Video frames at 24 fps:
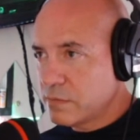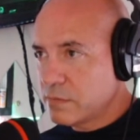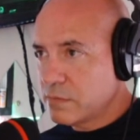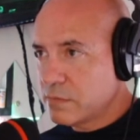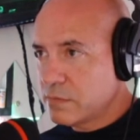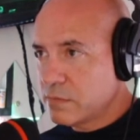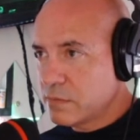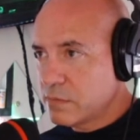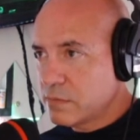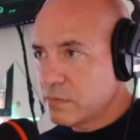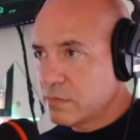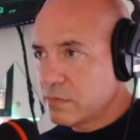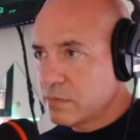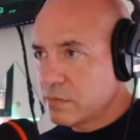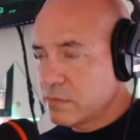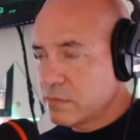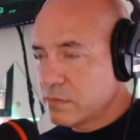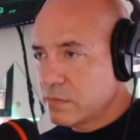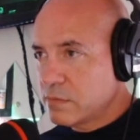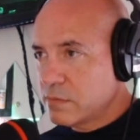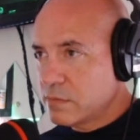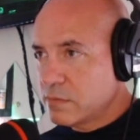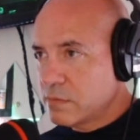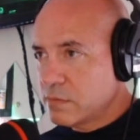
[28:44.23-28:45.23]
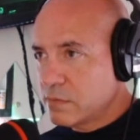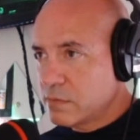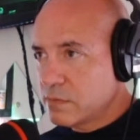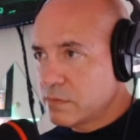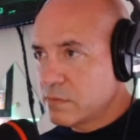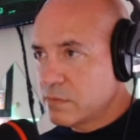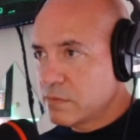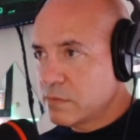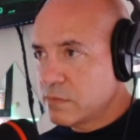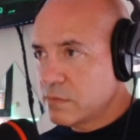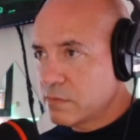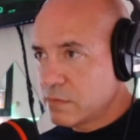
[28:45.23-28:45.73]

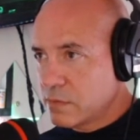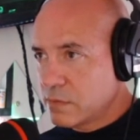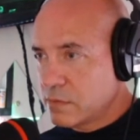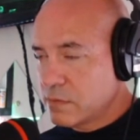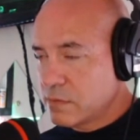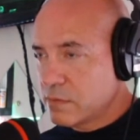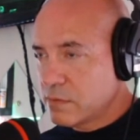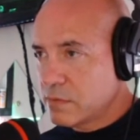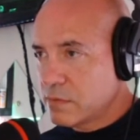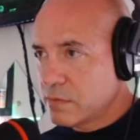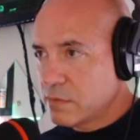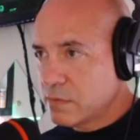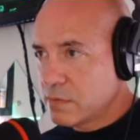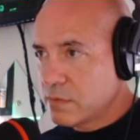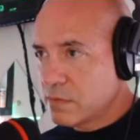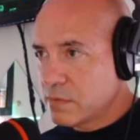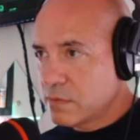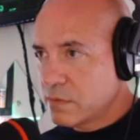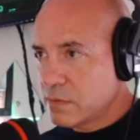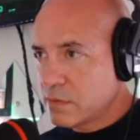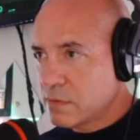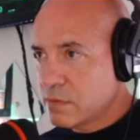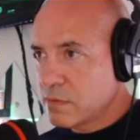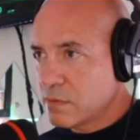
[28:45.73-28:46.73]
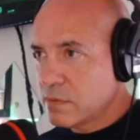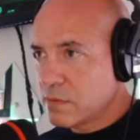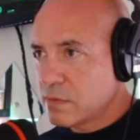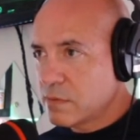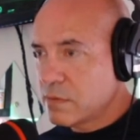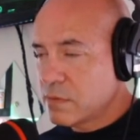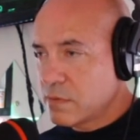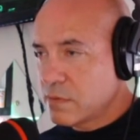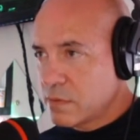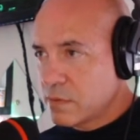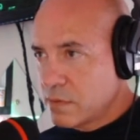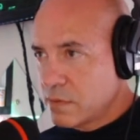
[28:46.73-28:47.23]

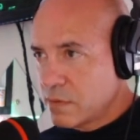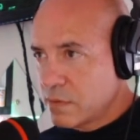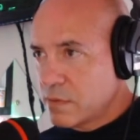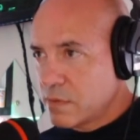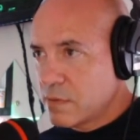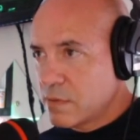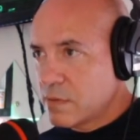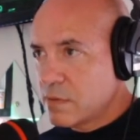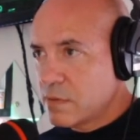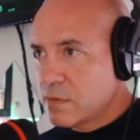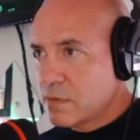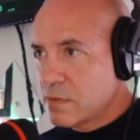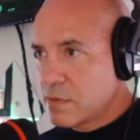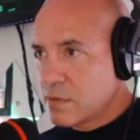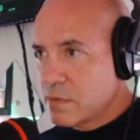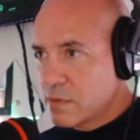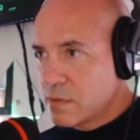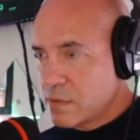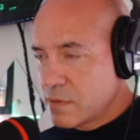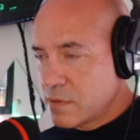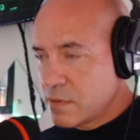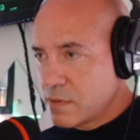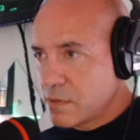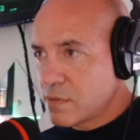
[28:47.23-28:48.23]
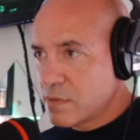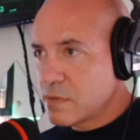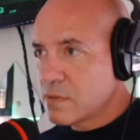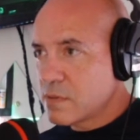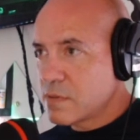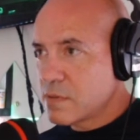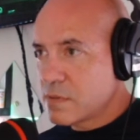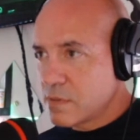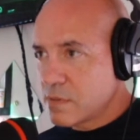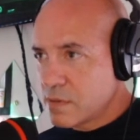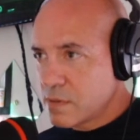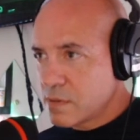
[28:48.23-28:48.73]

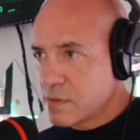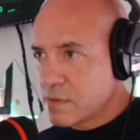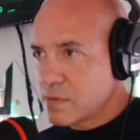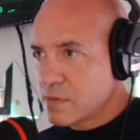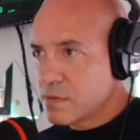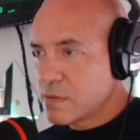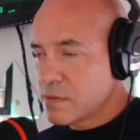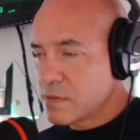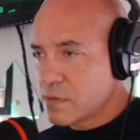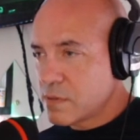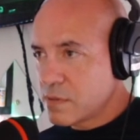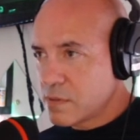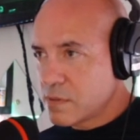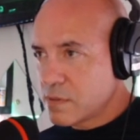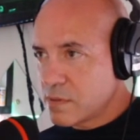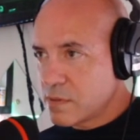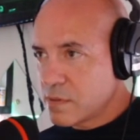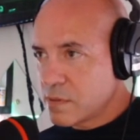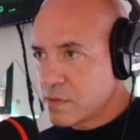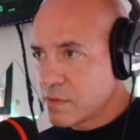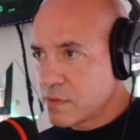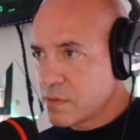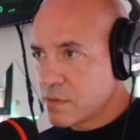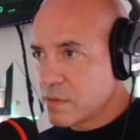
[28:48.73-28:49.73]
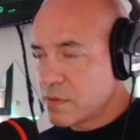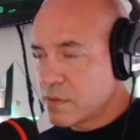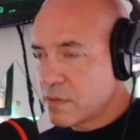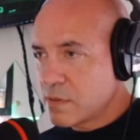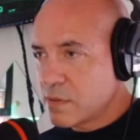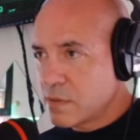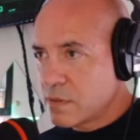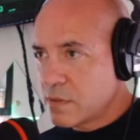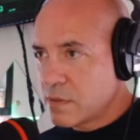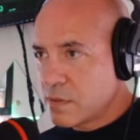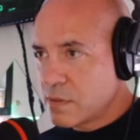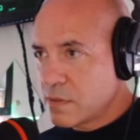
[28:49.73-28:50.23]

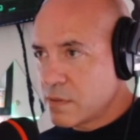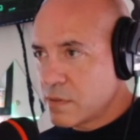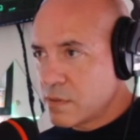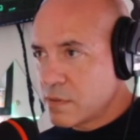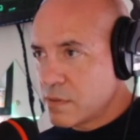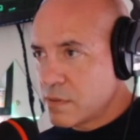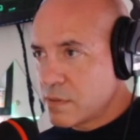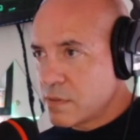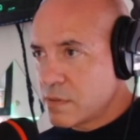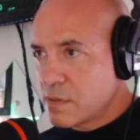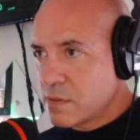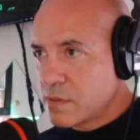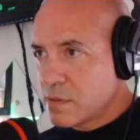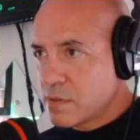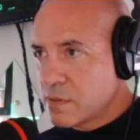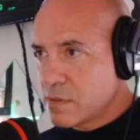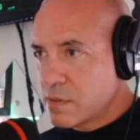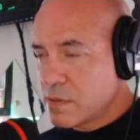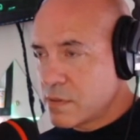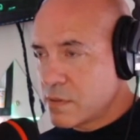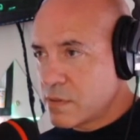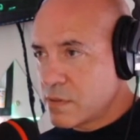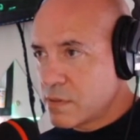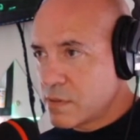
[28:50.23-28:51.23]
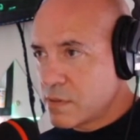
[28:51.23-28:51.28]
The person shown says nothing.